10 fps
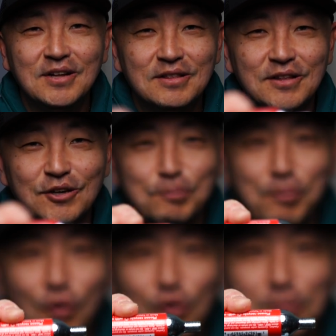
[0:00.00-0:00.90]
Little
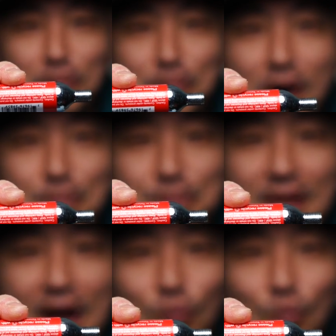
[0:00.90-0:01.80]
portable pump
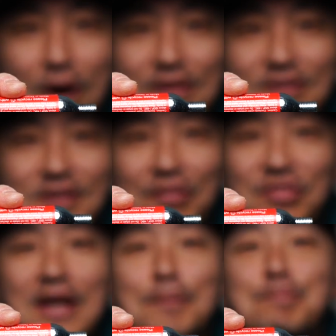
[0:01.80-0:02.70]
that weighs
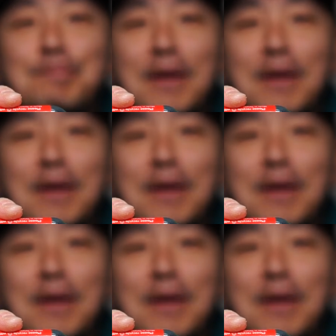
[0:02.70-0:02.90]
nothing,